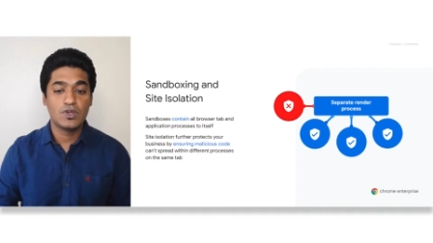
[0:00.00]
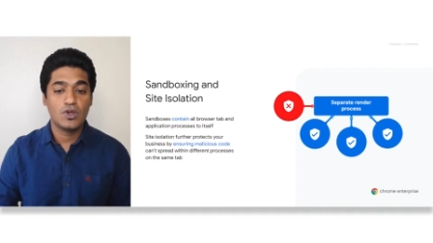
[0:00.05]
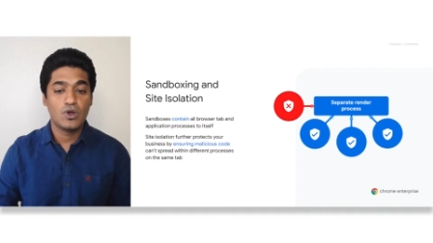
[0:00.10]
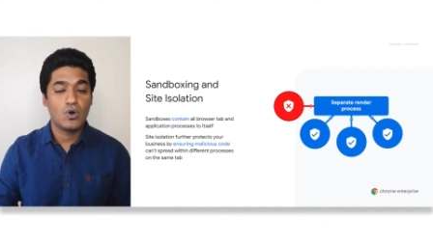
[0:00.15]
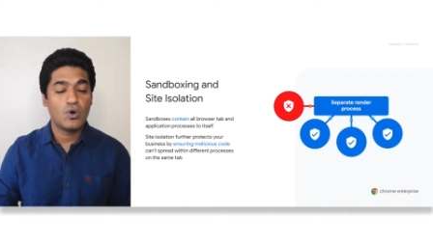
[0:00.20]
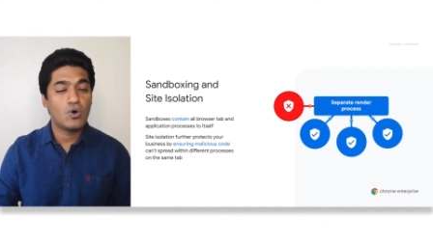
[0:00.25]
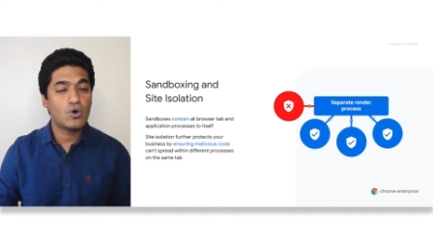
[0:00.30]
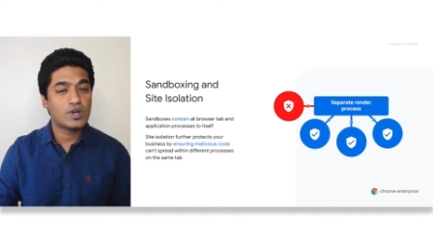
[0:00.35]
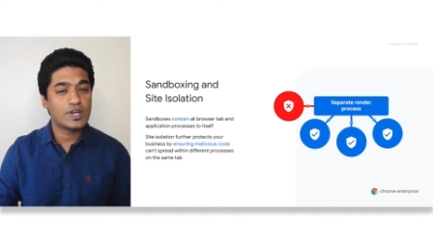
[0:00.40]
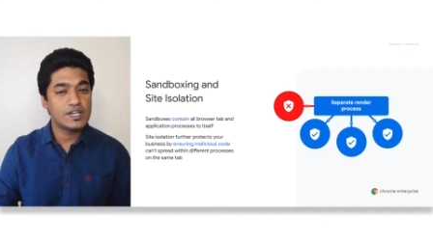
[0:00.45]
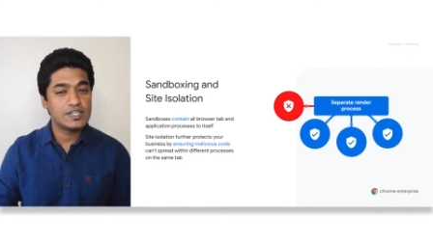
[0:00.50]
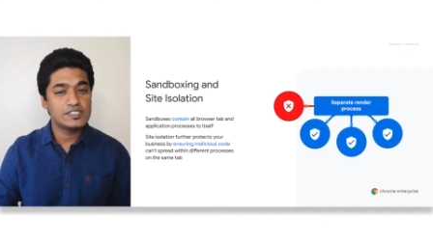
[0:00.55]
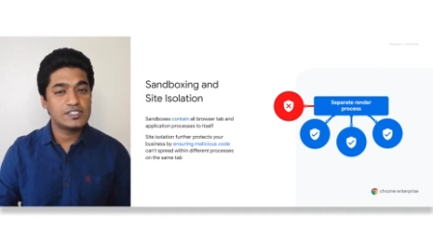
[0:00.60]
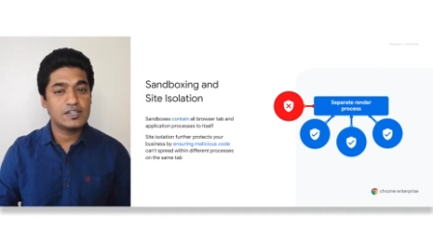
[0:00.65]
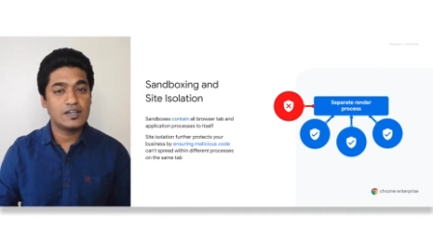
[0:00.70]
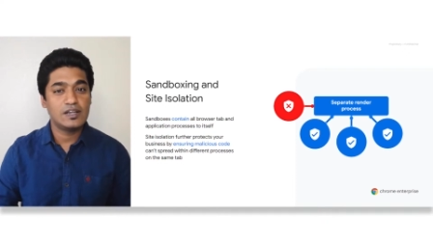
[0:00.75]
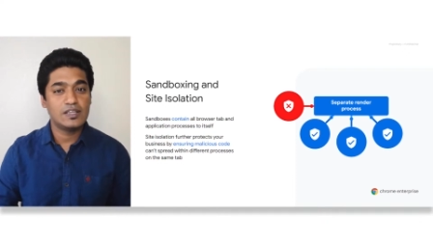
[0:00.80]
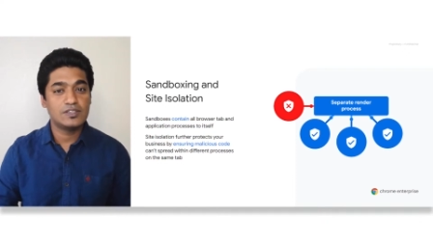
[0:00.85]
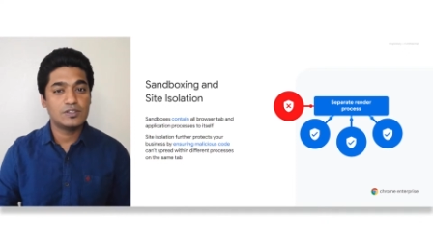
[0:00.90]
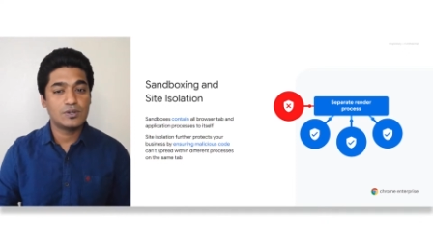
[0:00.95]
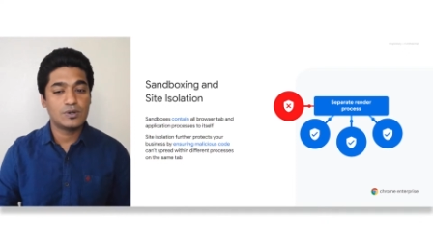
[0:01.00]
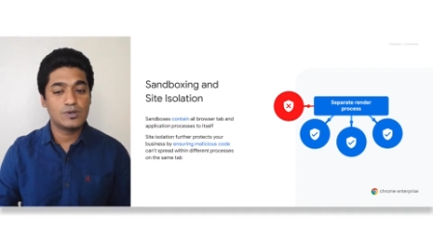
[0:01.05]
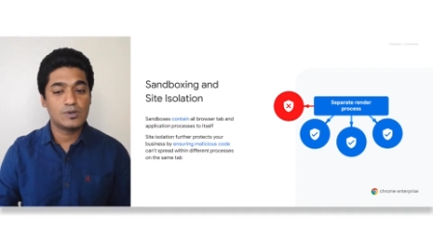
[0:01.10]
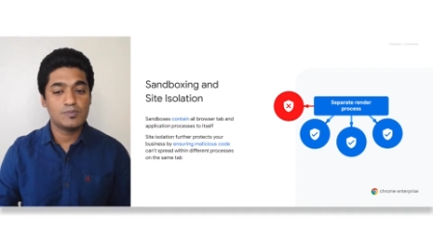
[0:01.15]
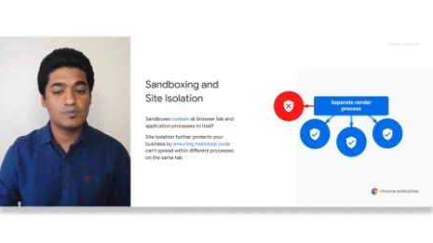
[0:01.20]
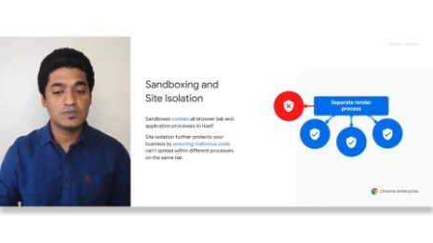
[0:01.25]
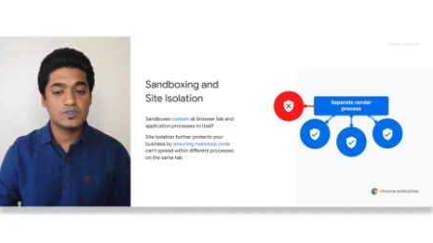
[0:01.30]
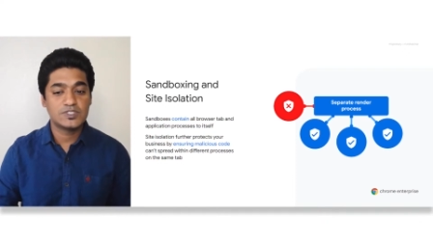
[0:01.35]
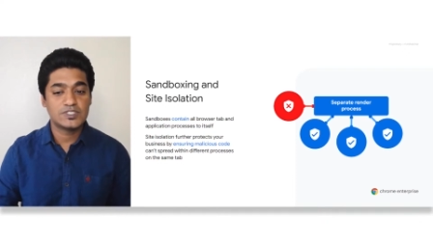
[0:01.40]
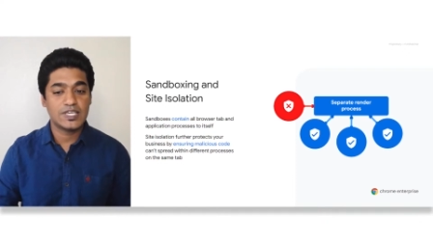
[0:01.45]
Occasionally though,
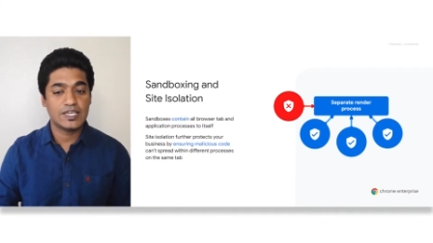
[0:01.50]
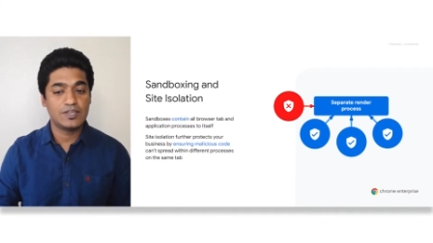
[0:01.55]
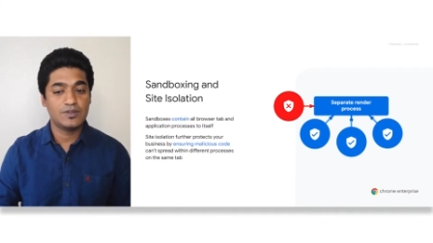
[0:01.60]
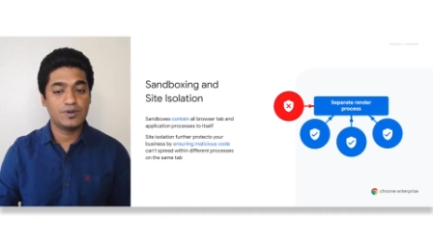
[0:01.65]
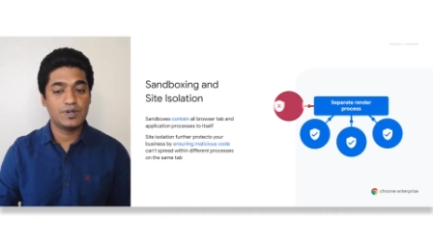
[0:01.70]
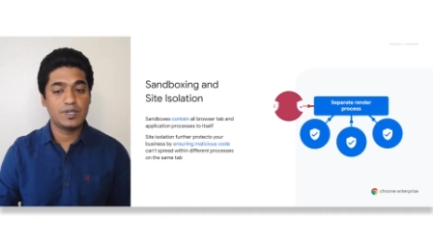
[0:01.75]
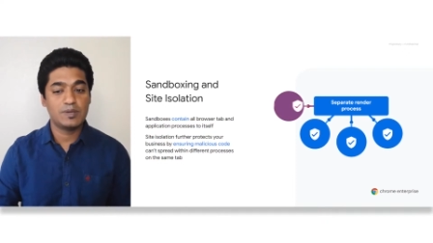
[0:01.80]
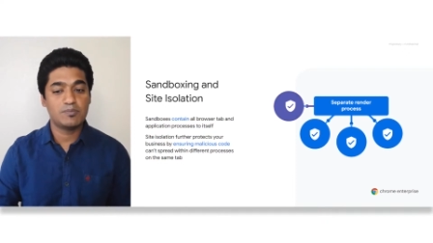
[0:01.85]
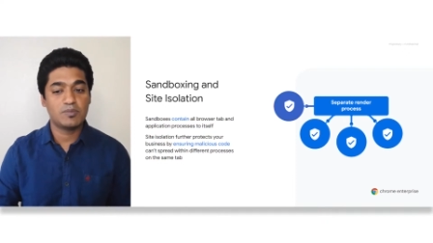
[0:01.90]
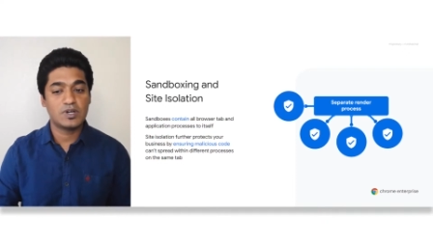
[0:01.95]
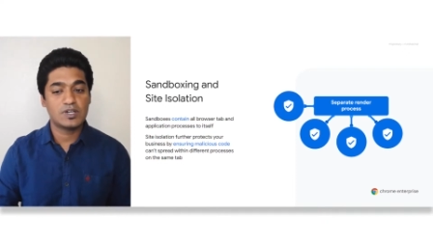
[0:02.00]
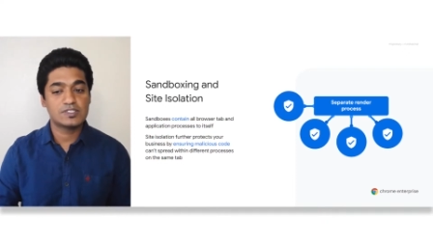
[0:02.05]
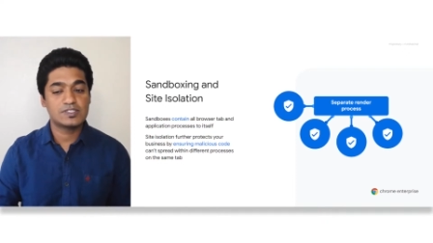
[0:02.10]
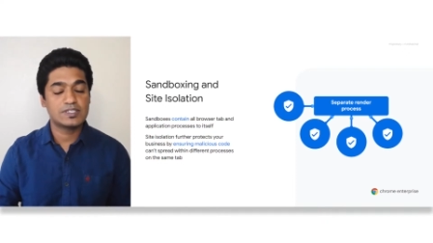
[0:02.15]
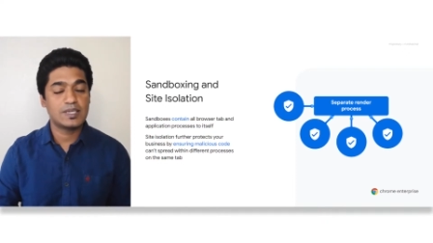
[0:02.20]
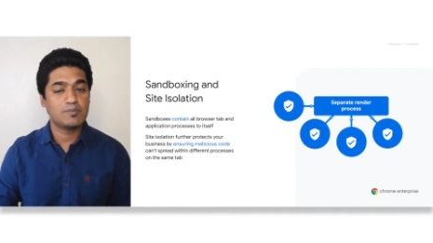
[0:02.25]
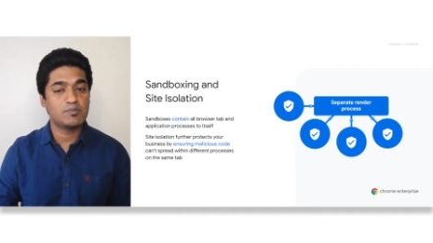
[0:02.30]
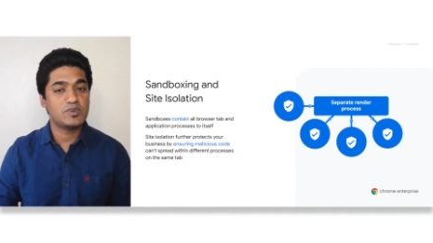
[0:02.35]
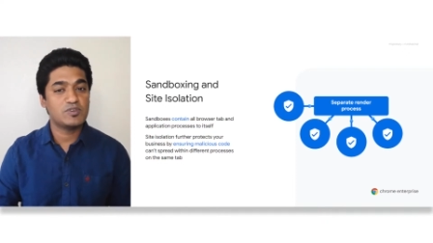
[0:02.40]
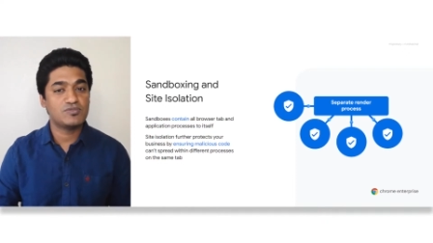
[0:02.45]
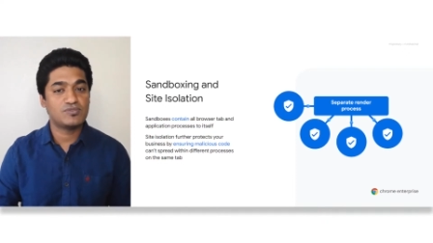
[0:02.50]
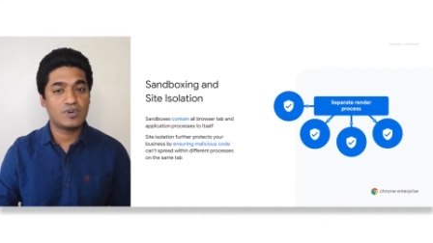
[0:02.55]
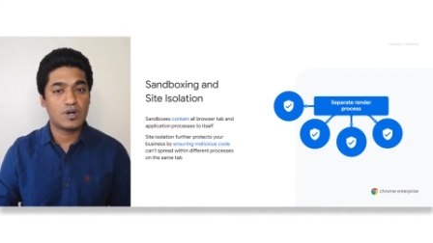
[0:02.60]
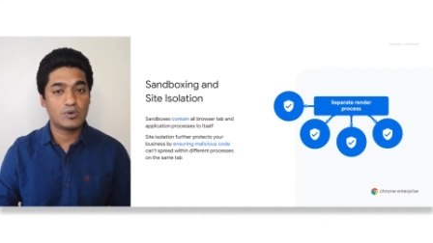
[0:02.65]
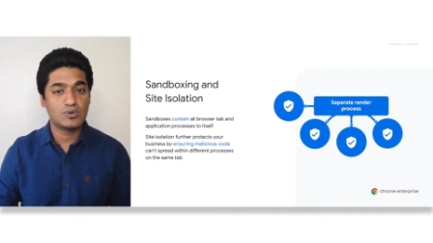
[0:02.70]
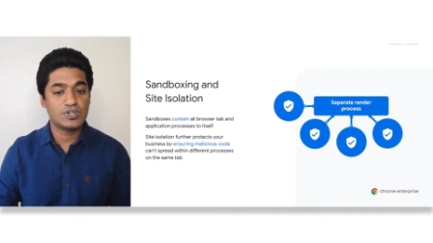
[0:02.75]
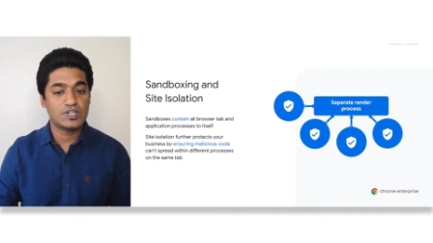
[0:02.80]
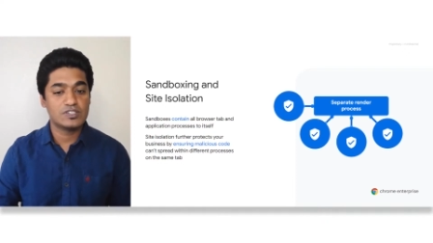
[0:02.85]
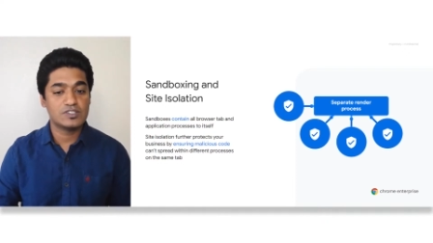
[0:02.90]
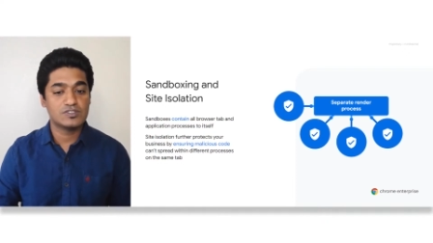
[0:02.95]
security bugs can be
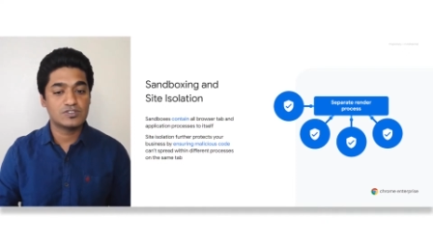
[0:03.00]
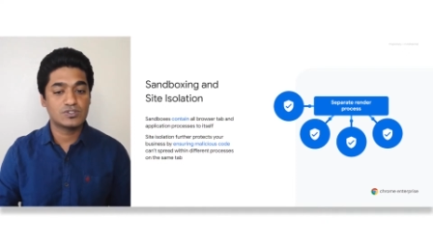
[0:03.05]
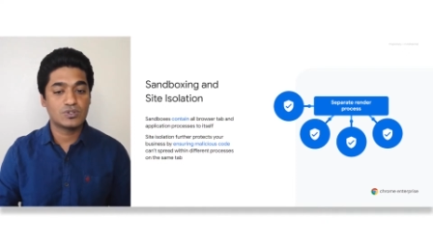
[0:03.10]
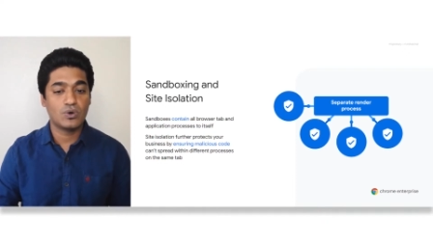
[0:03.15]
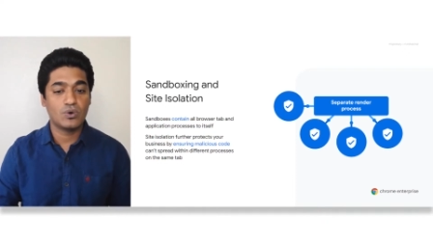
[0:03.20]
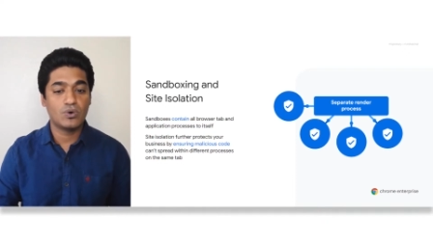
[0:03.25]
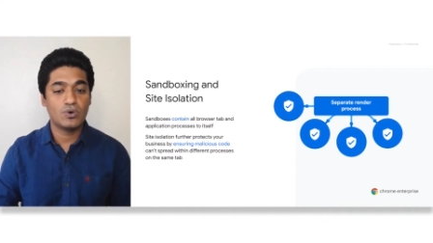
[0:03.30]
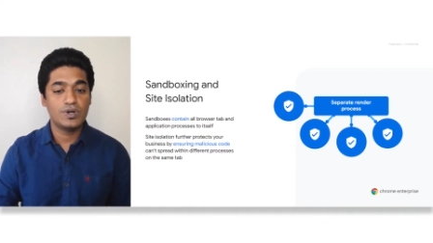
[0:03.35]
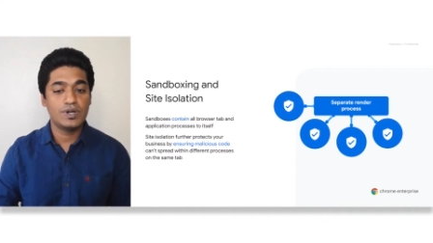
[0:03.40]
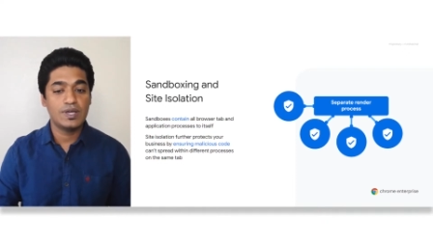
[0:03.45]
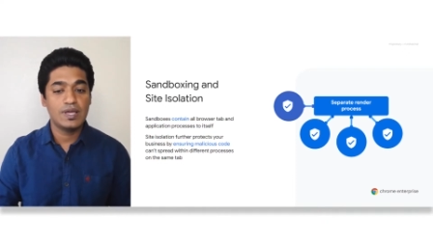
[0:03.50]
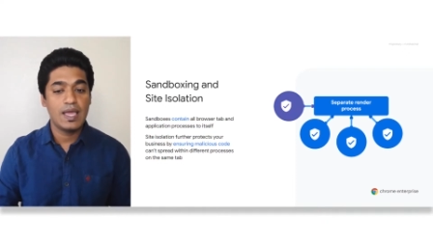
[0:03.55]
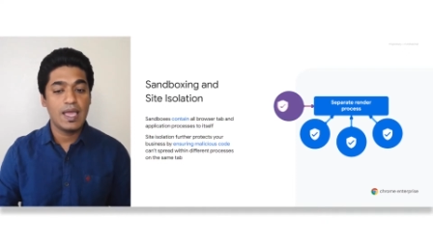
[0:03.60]
found in this code